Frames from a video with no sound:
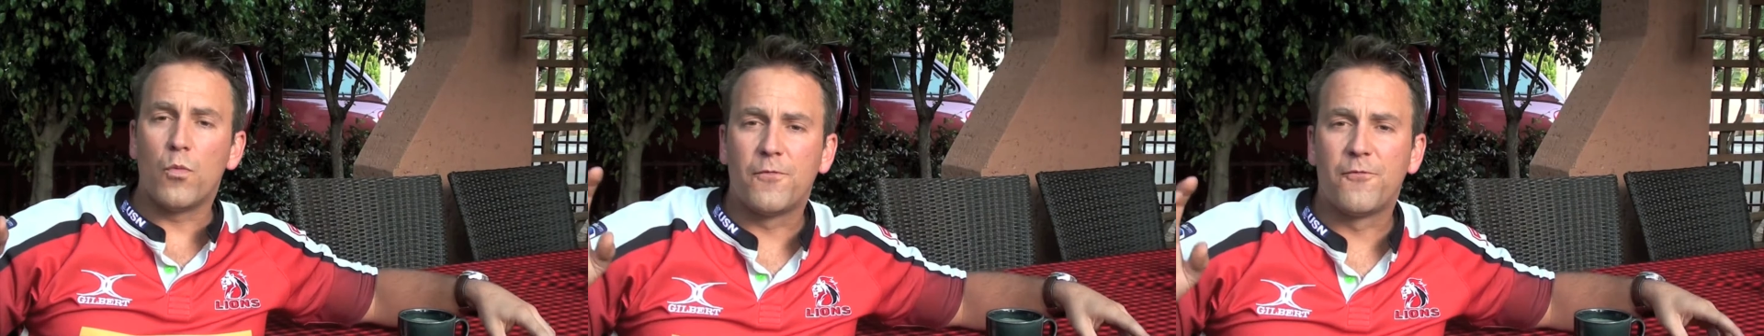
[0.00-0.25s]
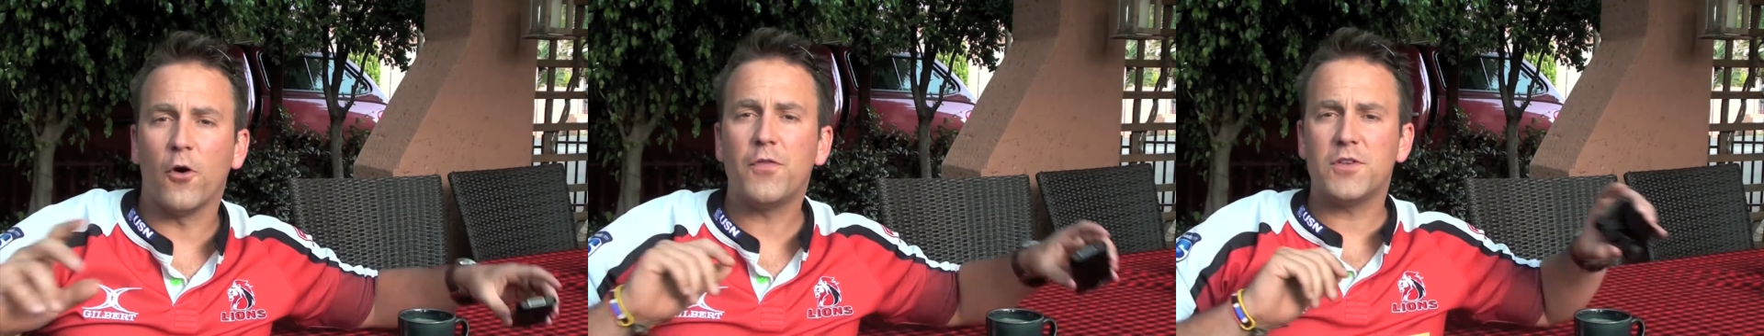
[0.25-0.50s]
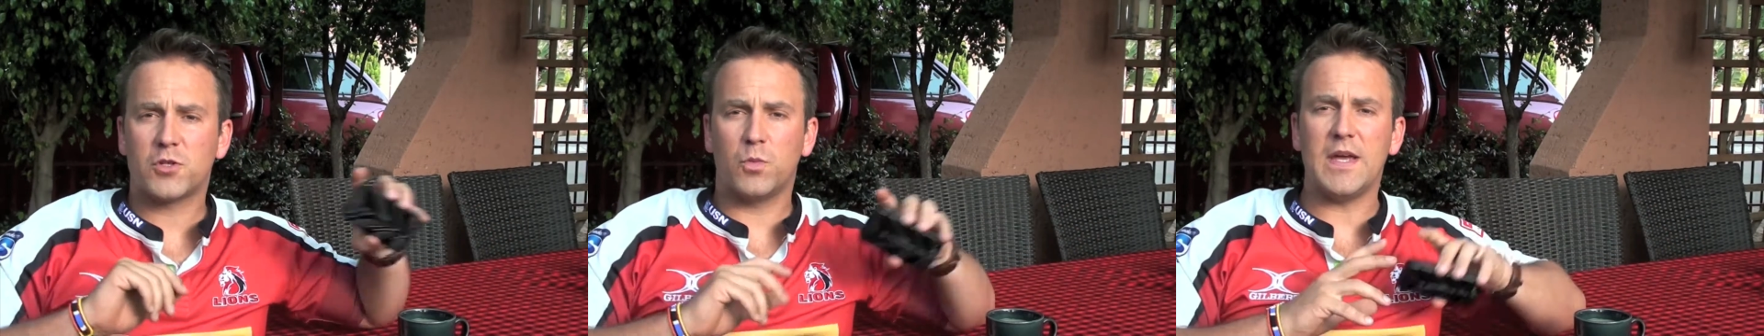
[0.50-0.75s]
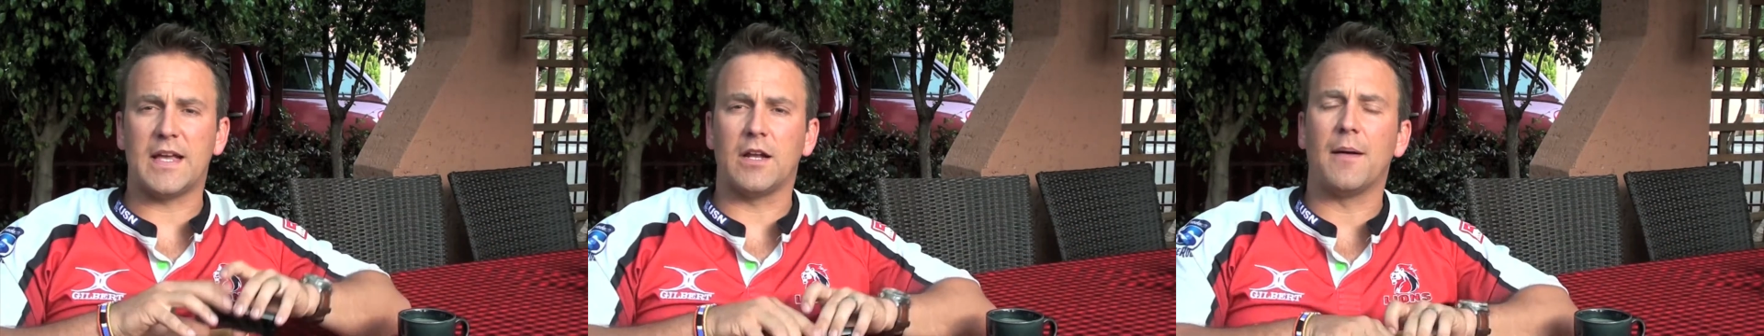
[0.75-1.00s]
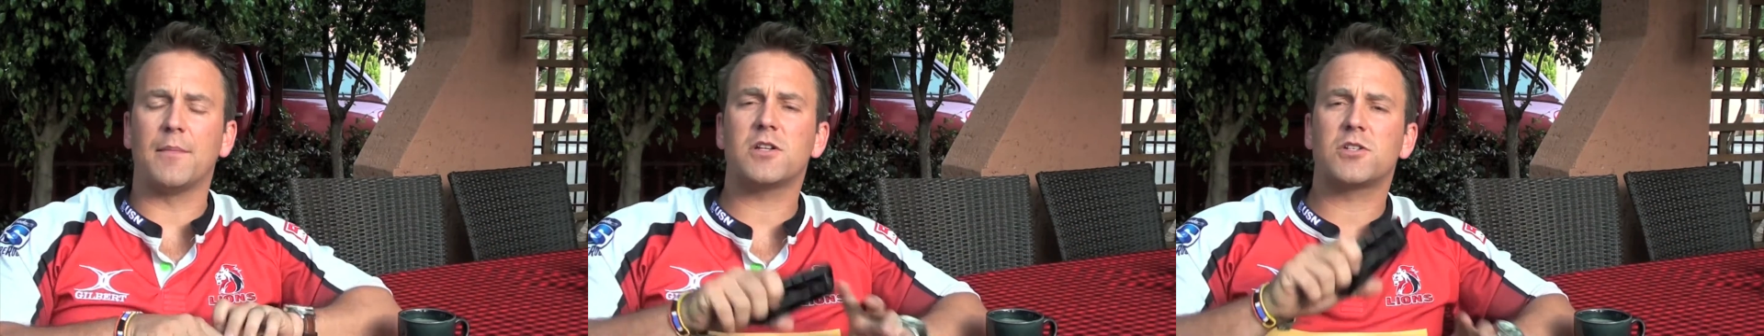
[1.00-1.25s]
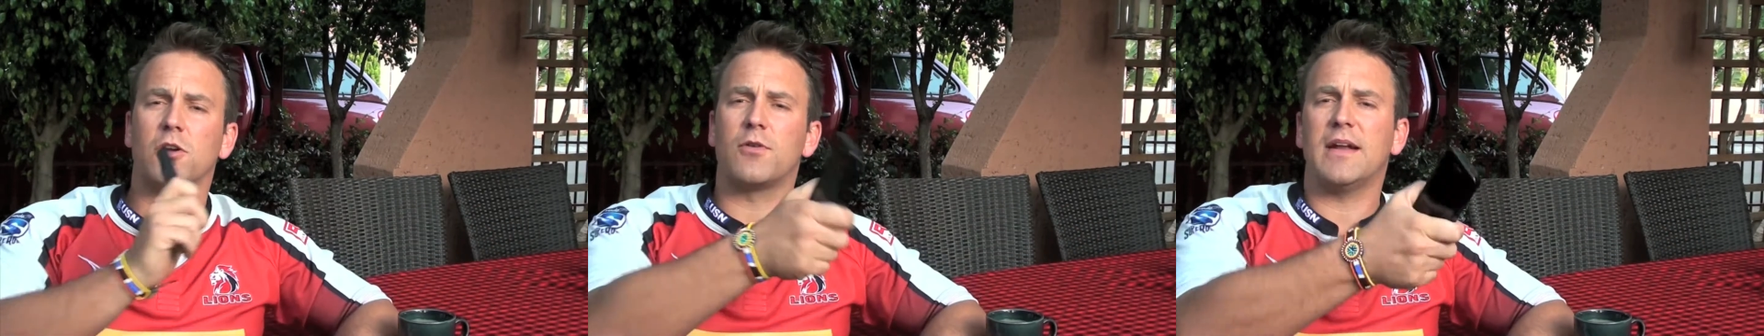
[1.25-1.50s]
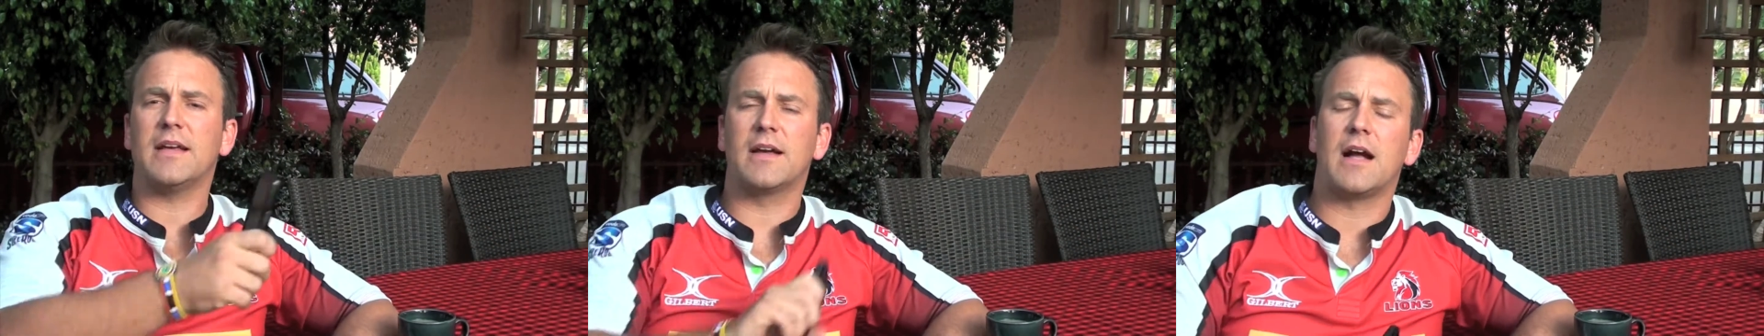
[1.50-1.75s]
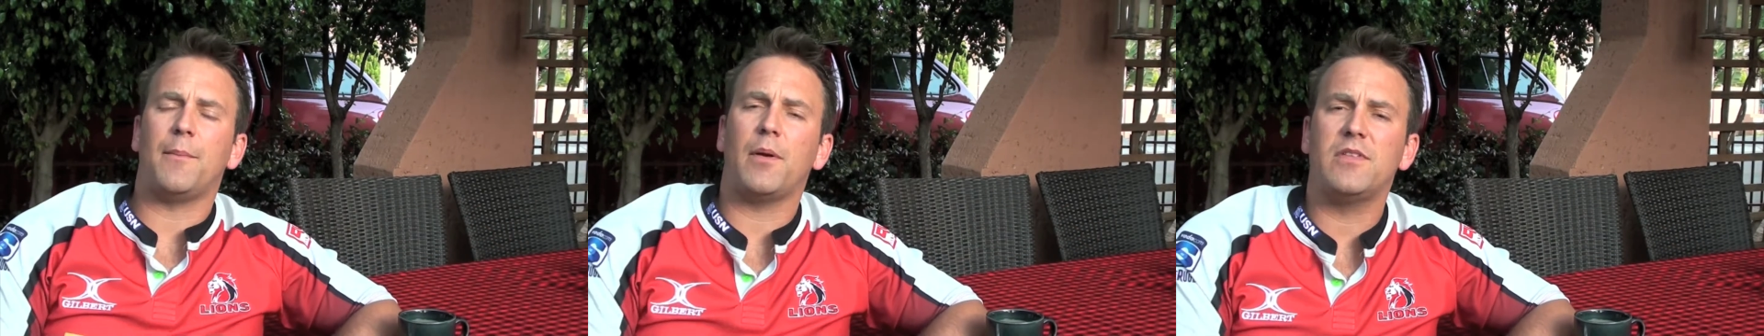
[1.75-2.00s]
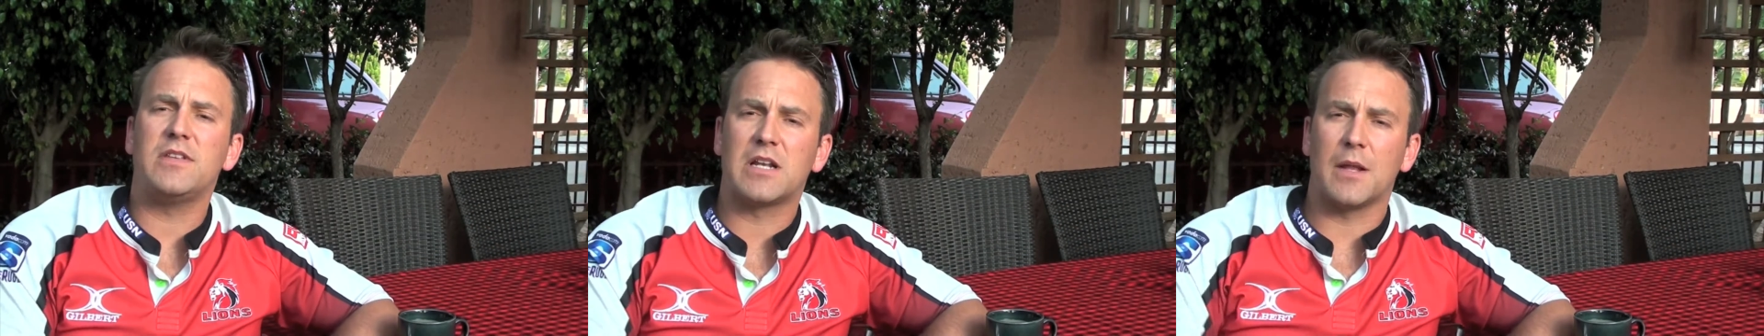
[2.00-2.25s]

for this week, now I'm going to start running a couple of these